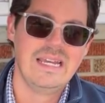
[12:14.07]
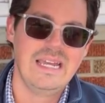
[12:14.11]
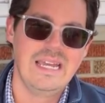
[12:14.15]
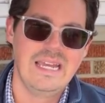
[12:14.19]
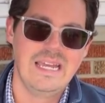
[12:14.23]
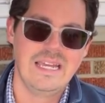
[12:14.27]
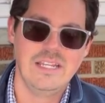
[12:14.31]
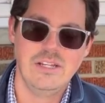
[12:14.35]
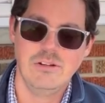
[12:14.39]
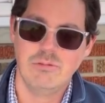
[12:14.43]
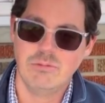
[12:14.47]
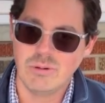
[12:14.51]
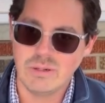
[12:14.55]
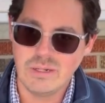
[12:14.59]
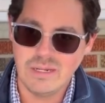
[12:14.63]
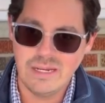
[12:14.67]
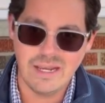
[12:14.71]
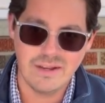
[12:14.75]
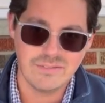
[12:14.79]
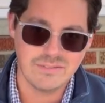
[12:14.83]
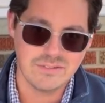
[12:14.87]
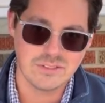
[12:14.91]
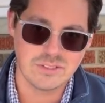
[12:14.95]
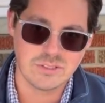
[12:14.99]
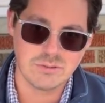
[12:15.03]
and you wouldn't
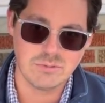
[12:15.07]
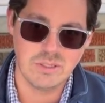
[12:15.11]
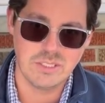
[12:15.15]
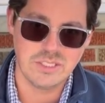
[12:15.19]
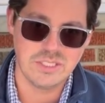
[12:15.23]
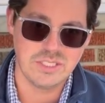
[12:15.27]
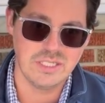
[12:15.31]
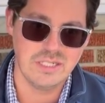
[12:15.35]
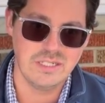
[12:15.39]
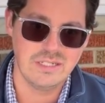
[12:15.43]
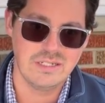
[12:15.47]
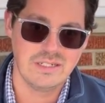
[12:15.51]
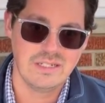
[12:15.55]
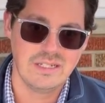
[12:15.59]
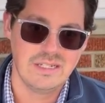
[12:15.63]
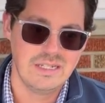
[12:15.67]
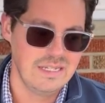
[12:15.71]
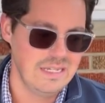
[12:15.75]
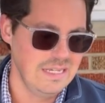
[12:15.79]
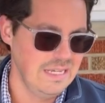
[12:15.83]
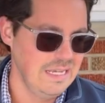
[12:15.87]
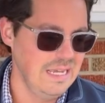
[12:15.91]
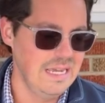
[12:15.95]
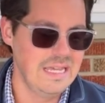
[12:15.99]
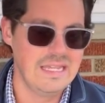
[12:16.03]
have to switch it,
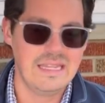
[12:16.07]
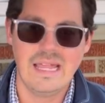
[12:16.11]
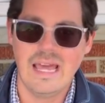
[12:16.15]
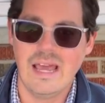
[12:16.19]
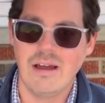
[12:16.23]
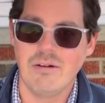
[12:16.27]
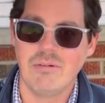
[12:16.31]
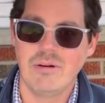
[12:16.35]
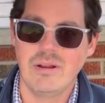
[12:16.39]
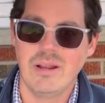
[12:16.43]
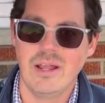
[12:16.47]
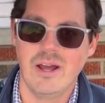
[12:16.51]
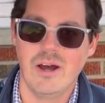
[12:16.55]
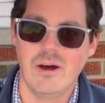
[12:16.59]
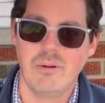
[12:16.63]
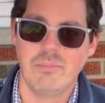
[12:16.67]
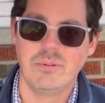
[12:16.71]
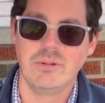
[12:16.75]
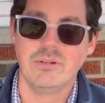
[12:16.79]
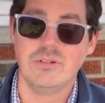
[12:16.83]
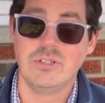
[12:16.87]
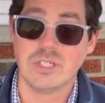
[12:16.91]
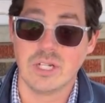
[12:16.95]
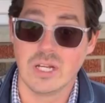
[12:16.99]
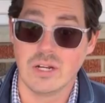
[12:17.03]
and that would help
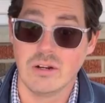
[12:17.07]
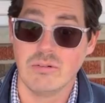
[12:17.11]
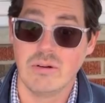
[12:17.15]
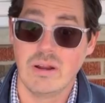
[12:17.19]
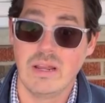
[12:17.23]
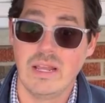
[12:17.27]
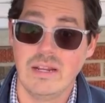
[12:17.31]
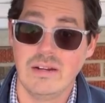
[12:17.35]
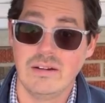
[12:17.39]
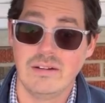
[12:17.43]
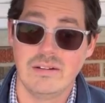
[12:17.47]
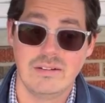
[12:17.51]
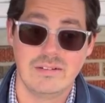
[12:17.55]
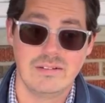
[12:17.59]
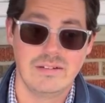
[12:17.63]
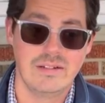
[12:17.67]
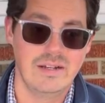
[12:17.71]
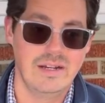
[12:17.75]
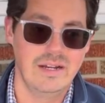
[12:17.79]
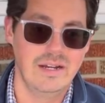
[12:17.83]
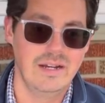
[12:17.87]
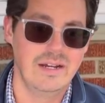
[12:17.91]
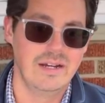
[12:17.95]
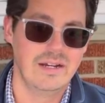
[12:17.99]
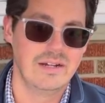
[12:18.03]
you generate
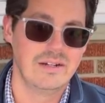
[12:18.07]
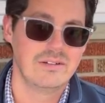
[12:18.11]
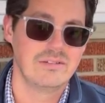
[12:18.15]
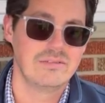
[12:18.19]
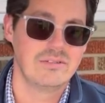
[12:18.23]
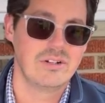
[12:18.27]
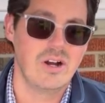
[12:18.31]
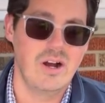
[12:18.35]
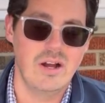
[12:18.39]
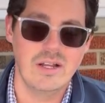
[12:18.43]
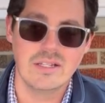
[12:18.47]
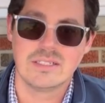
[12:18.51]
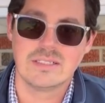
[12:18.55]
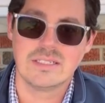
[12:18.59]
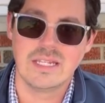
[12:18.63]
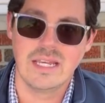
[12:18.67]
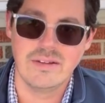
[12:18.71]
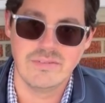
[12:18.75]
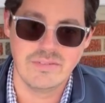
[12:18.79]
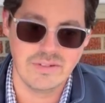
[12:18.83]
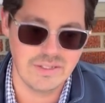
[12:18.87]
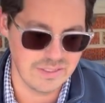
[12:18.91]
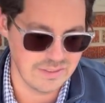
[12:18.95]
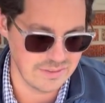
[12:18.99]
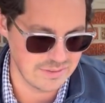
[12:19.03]
cost
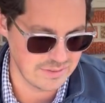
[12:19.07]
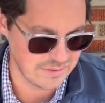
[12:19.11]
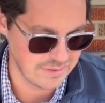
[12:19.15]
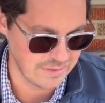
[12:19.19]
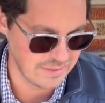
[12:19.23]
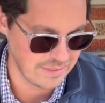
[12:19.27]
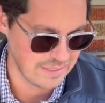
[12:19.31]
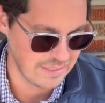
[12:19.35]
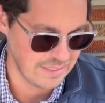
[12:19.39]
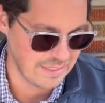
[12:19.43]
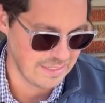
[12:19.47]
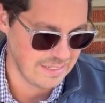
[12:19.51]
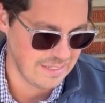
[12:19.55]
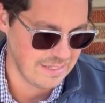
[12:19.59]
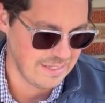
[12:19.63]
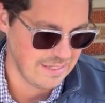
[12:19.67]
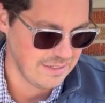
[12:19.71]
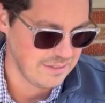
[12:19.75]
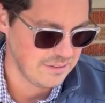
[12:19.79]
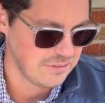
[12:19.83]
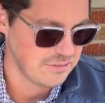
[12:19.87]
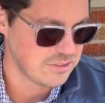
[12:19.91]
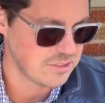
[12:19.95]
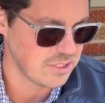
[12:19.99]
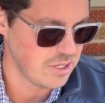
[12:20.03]
savings.
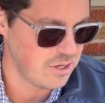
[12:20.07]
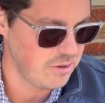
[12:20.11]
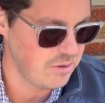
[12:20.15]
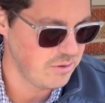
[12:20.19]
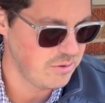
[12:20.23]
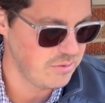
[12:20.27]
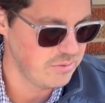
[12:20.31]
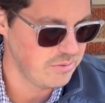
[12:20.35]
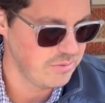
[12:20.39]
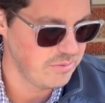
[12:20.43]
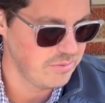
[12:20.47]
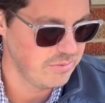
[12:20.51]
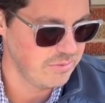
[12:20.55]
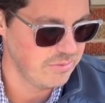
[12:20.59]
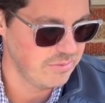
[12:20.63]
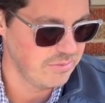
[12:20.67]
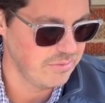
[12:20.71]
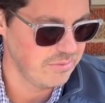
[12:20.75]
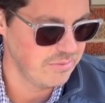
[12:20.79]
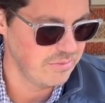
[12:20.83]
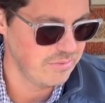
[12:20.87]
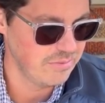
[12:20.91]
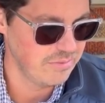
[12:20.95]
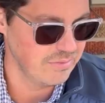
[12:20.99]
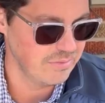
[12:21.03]
So
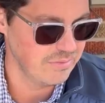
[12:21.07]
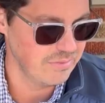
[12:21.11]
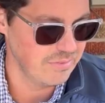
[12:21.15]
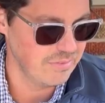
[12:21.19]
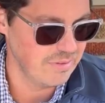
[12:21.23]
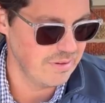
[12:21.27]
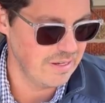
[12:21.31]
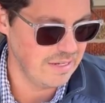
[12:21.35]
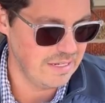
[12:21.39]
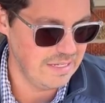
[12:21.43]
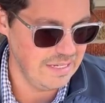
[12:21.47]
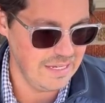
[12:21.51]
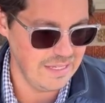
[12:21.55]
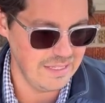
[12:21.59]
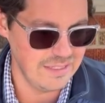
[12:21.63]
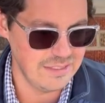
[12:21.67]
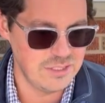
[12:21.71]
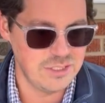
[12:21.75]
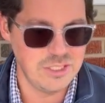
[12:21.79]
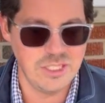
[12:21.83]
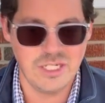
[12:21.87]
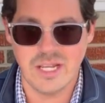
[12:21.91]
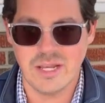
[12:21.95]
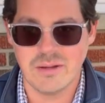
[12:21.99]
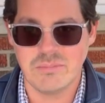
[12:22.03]
again,
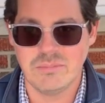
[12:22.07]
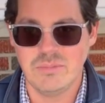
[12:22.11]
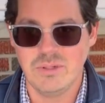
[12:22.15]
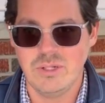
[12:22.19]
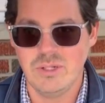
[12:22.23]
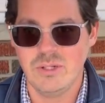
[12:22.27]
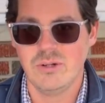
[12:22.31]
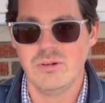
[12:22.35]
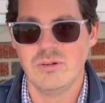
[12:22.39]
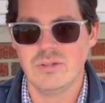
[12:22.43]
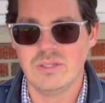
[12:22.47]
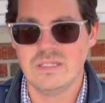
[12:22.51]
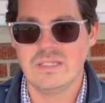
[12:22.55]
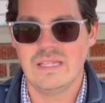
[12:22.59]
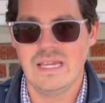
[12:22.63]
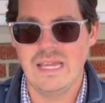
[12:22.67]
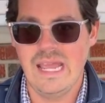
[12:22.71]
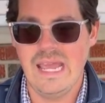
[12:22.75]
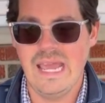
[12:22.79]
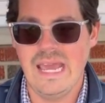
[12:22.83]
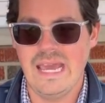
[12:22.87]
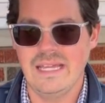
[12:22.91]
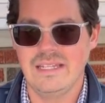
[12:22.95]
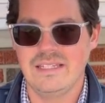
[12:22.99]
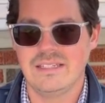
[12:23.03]
GM knew that they
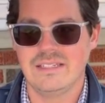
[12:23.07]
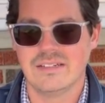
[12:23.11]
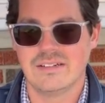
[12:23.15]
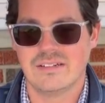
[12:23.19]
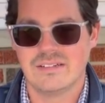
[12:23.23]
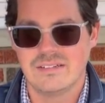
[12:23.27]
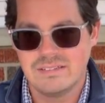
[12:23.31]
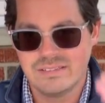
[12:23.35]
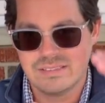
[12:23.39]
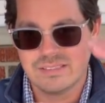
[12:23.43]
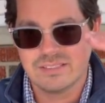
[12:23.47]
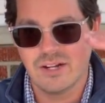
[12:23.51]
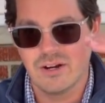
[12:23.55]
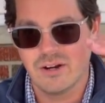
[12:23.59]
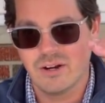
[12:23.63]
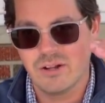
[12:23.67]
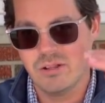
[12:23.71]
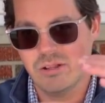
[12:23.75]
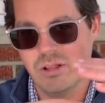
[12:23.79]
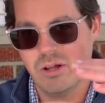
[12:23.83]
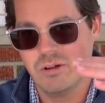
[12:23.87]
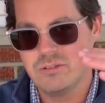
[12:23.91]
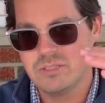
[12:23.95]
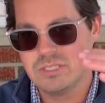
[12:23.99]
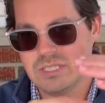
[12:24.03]
had to start
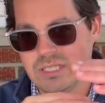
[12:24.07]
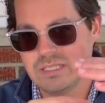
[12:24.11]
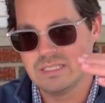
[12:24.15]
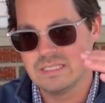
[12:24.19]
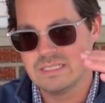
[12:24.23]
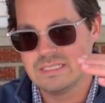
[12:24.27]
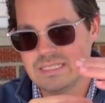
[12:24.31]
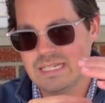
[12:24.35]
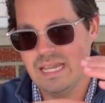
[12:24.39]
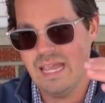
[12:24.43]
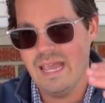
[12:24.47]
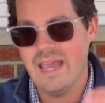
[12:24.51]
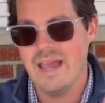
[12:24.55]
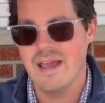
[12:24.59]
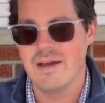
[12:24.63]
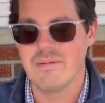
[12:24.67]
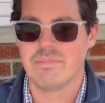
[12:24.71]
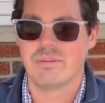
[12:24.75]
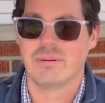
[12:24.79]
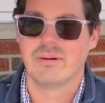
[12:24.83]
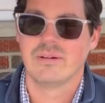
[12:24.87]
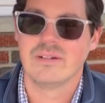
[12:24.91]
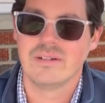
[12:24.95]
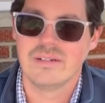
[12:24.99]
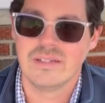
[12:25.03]
closing this gap
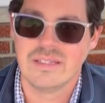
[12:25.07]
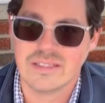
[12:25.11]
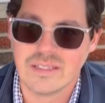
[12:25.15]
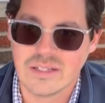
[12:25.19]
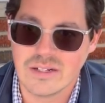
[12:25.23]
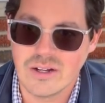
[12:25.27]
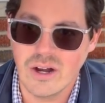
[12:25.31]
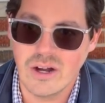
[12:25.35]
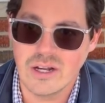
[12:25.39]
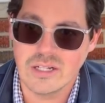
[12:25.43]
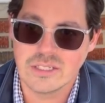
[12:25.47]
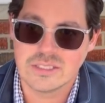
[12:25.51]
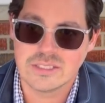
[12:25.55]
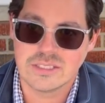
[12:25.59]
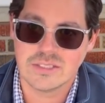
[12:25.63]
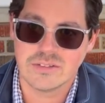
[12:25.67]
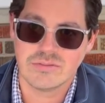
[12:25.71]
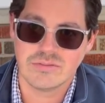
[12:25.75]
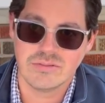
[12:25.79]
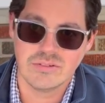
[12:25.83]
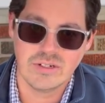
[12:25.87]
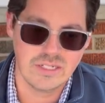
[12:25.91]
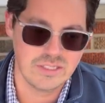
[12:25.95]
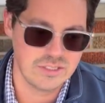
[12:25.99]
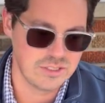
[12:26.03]
in the cost
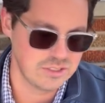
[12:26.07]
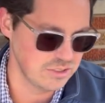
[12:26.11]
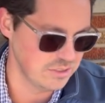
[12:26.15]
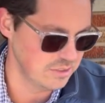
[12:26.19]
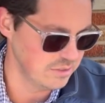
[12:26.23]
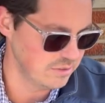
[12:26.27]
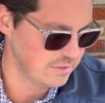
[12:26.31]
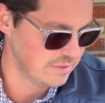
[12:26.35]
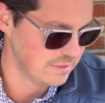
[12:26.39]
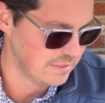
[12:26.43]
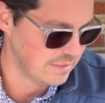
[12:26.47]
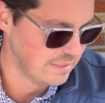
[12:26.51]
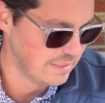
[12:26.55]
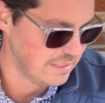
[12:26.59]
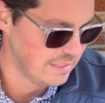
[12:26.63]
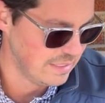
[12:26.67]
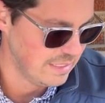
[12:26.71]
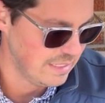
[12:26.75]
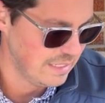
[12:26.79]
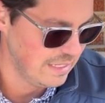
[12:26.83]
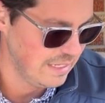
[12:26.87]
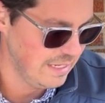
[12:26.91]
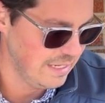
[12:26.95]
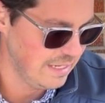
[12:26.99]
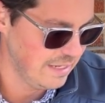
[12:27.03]
differential.
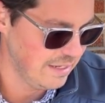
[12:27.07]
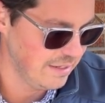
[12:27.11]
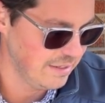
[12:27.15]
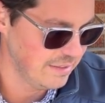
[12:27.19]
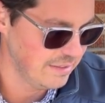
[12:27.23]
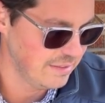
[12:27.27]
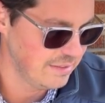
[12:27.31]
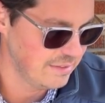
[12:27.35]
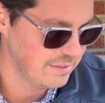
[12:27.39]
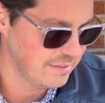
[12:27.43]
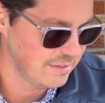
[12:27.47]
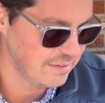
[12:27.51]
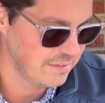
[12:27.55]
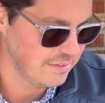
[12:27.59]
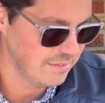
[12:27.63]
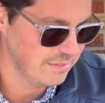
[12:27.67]
And